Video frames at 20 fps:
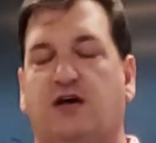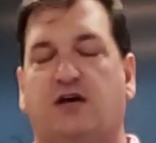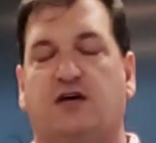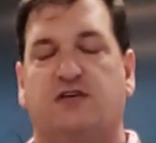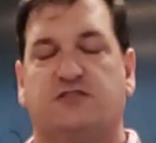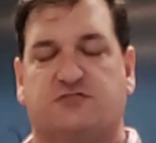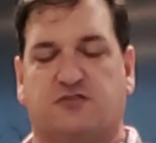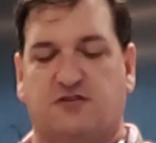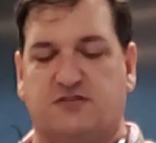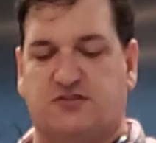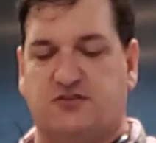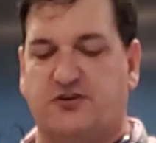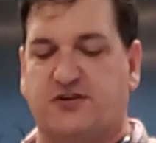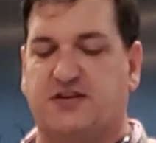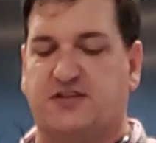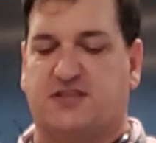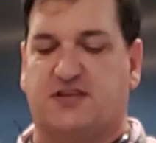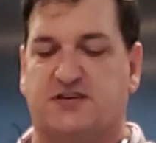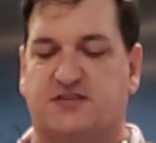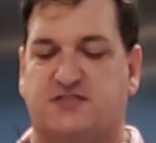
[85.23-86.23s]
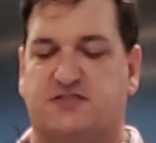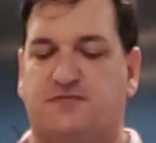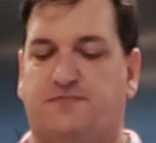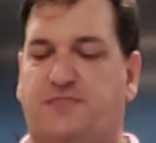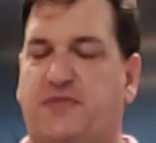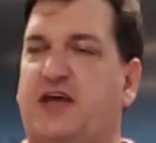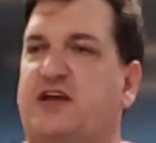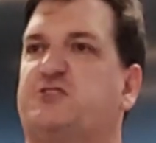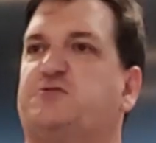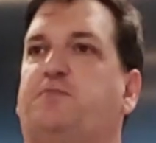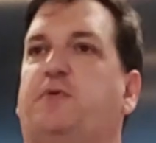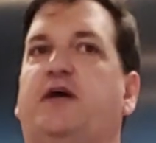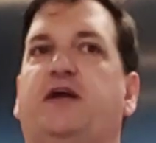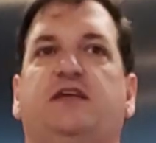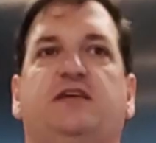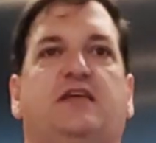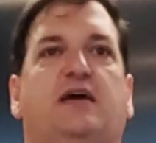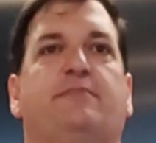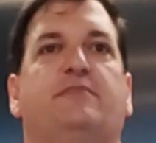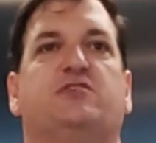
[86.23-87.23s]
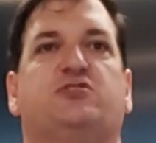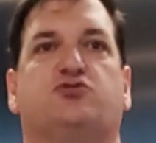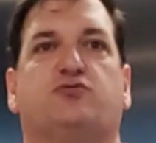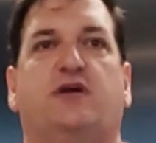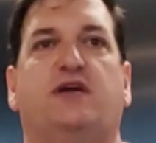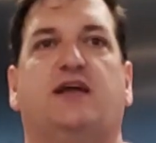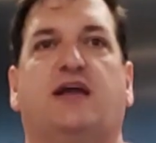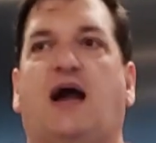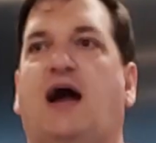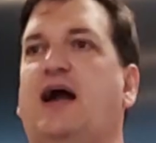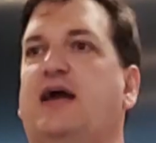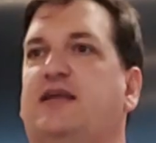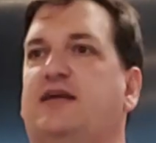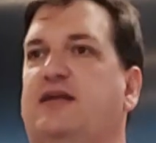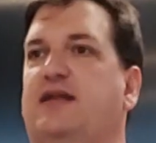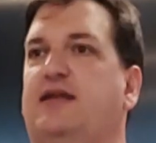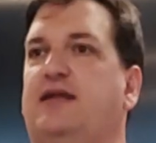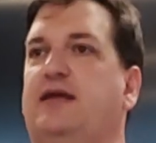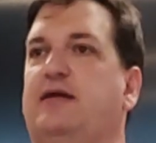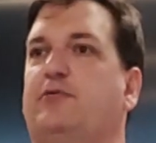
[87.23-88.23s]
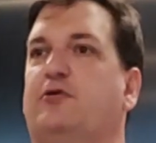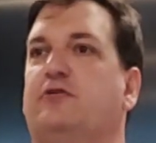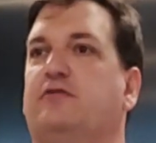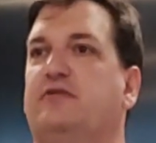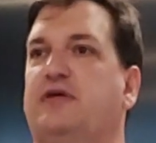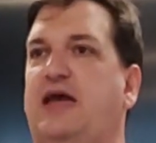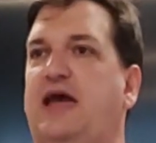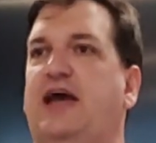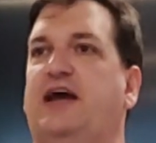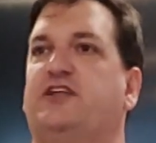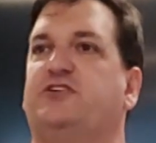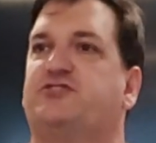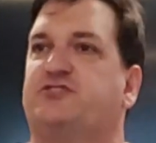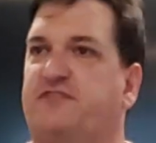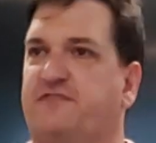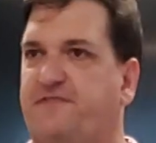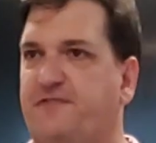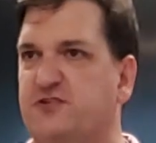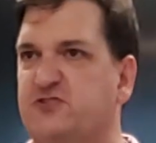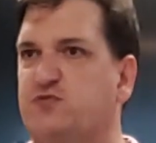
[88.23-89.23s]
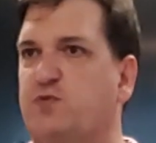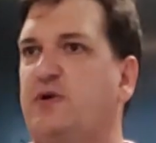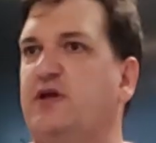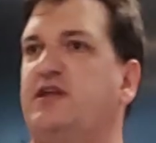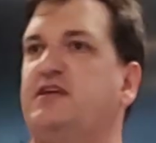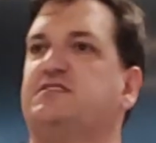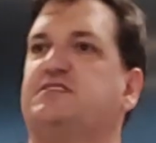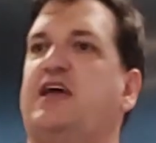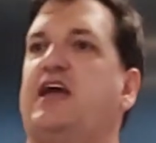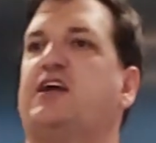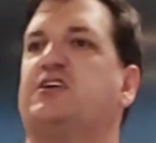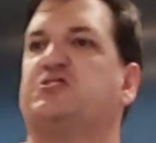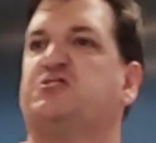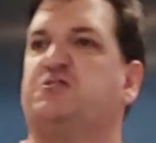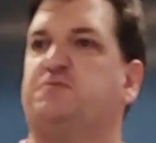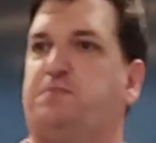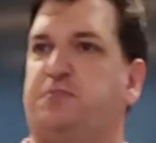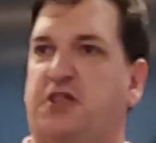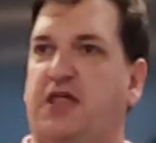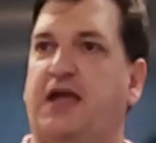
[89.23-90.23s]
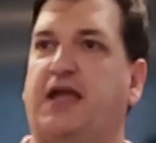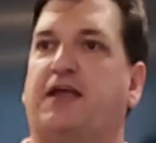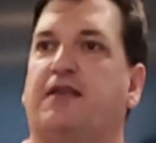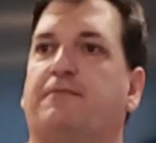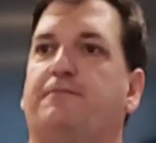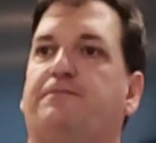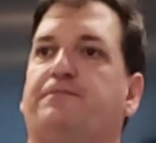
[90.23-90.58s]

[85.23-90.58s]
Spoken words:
So let's look at this. Explain, demonstrate, guide, and enable. EDGE. The first one is explain.